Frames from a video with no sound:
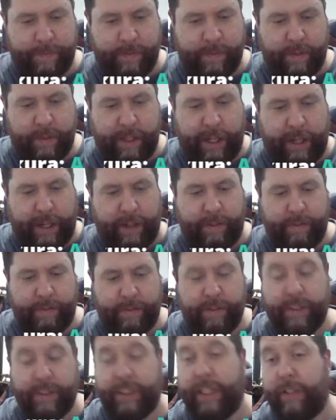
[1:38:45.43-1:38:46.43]
Yeah,
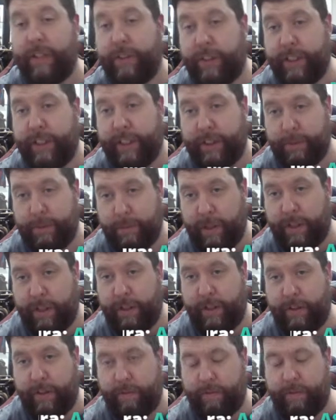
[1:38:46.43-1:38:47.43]
Celsius, mind
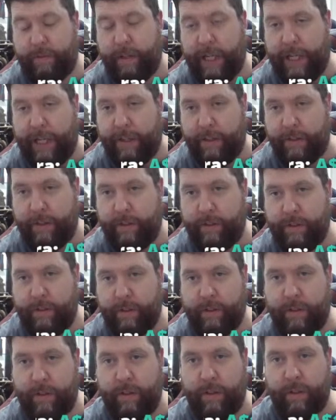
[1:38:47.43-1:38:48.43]
you, Aaron,
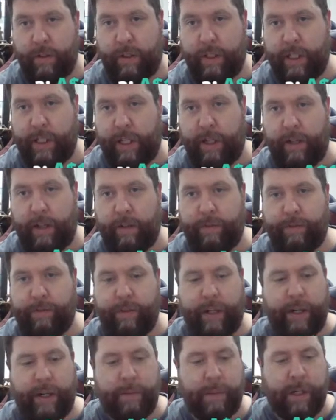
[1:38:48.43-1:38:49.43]
not
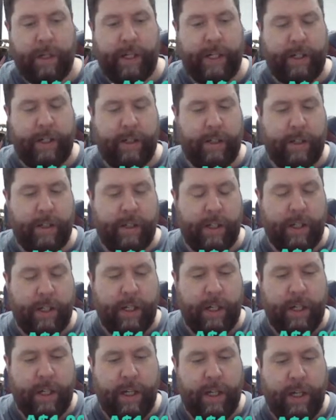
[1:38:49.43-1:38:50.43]
Freedom Height.
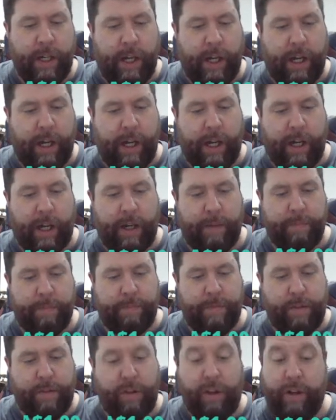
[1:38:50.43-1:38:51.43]

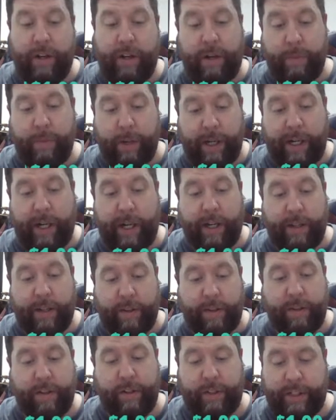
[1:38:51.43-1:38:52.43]
31 and
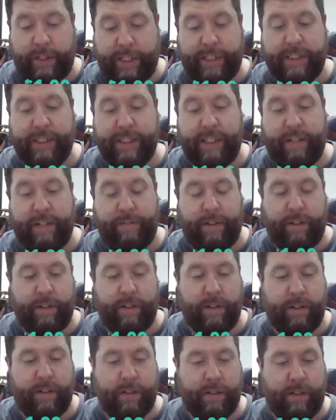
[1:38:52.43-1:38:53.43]
37
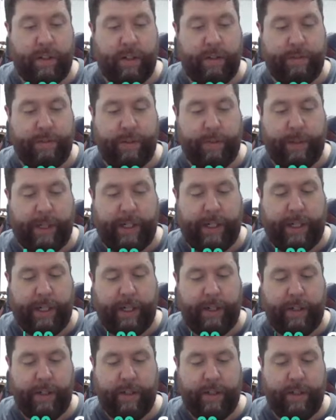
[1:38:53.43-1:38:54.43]
over the
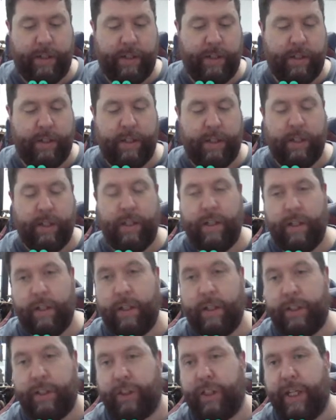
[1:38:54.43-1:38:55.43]
weekend.
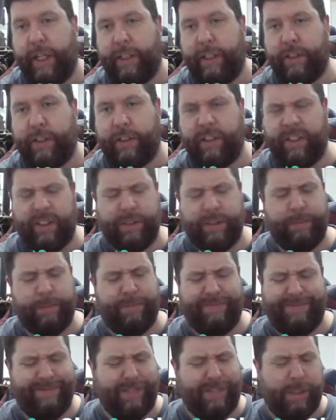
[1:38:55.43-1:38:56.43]
Nice change because it's
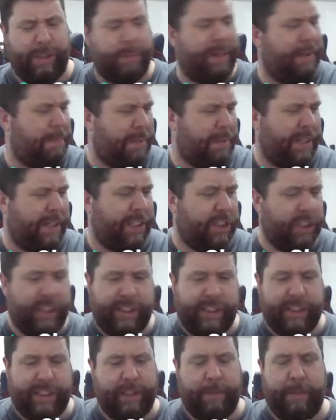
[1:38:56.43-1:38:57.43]
been a pretty
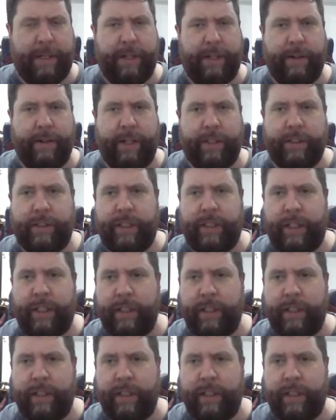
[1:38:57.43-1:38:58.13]
shit summer here, actually.